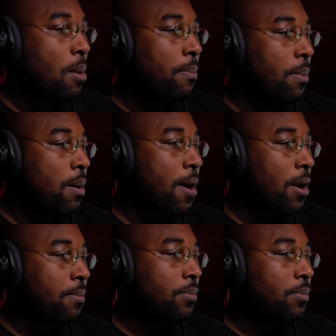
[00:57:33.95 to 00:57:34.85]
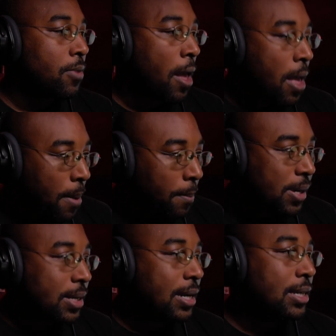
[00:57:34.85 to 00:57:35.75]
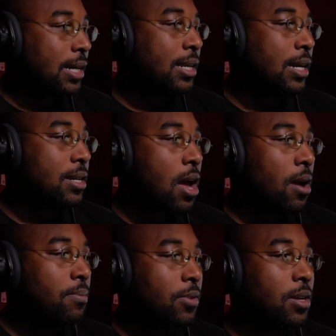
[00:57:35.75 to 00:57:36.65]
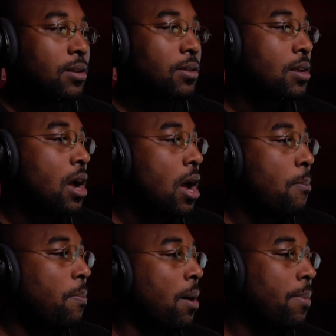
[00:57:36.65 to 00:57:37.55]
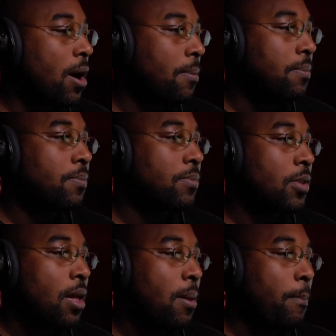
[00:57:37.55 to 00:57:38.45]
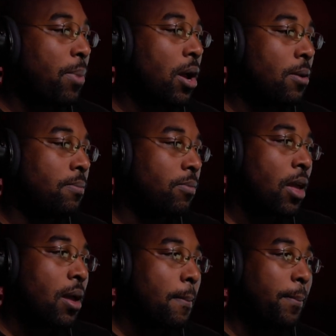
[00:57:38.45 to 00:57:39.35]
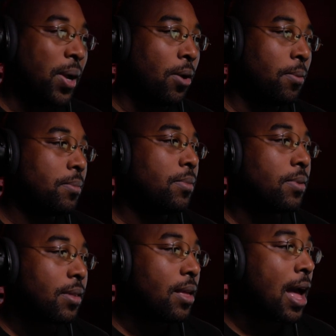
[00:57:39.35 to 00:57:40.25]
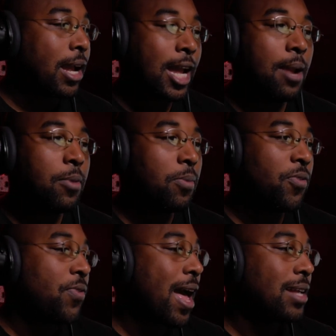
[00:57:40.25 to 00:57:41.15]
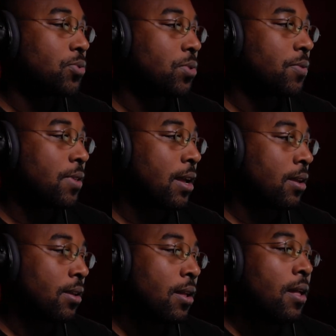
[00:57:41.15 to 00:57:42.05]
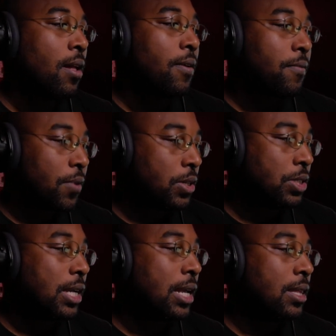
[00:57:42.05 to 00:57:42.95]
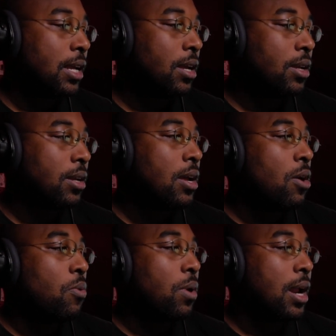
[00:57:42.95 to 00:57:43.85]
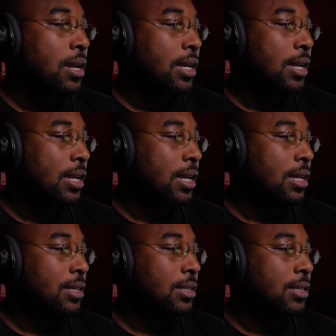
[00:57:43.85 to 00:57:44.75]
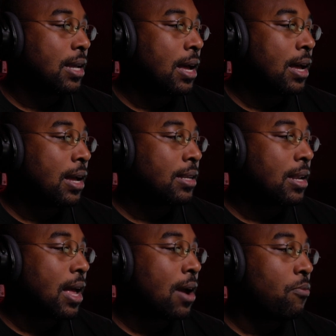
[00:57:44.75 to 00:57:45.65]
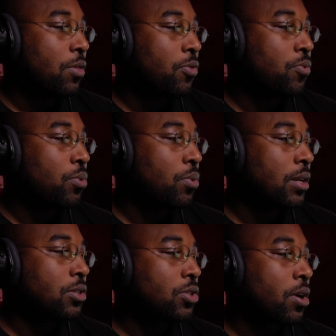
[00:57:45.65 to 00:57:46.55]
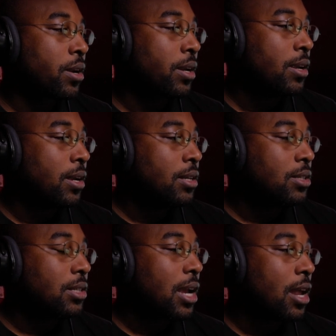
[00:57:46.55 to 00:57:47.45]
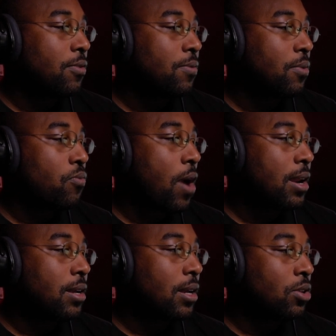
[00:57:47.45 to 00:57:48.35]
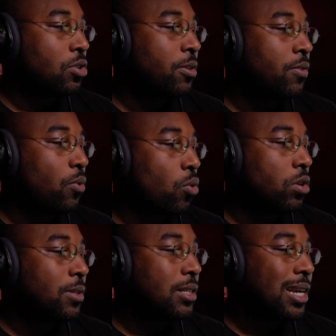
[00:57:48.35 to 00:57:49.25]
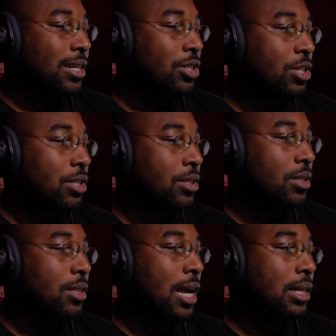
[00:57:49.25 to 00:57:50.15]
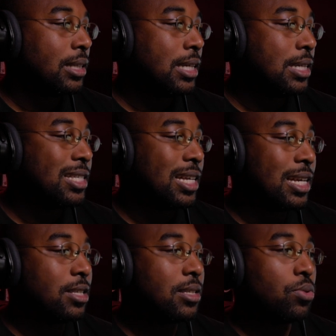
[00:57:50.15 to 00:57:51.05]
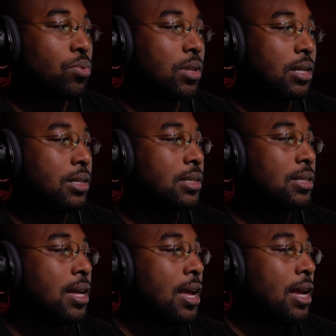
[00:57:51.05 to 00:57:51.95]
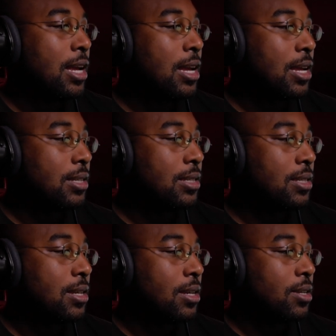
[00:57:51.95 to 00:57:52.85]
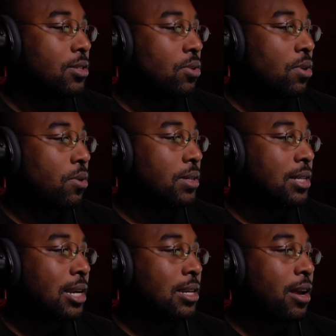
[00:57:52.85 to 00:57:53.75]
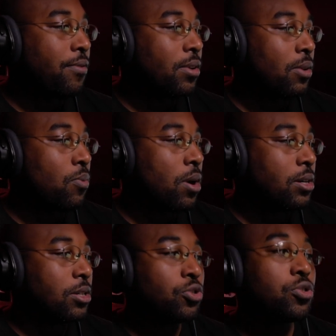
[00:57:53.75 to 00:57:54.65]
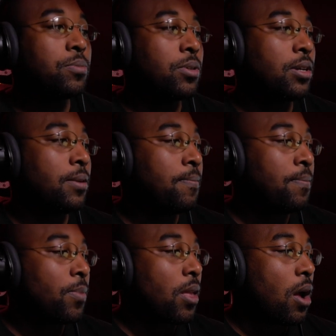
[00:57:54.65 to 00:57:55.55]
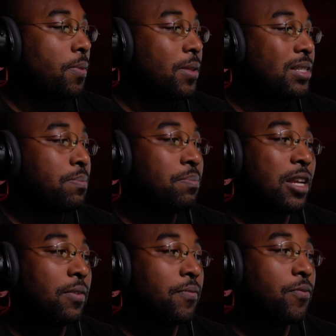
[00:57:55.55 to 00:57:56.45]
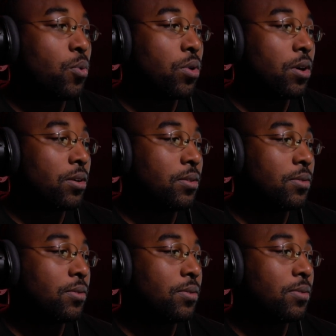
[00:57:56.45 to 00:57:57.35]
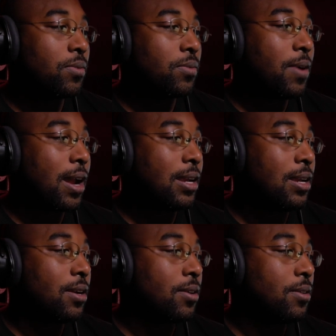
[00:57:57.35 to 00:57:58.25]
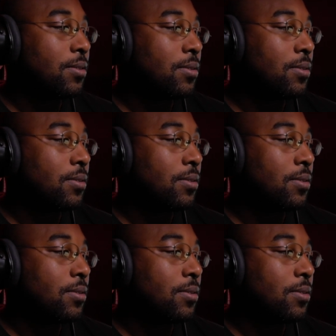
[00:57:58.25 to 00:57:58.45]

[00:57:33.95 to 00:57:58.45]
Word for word: ba ba bump, digga digga digga digga dump, bum bum, bum, bum. I came up with that sort of thing first. And then what I did is uh, I went through and started just kind of writing a little bit of ornamentation that leads into these hits. So notice I definitely wanted a triplet on this beat four right here.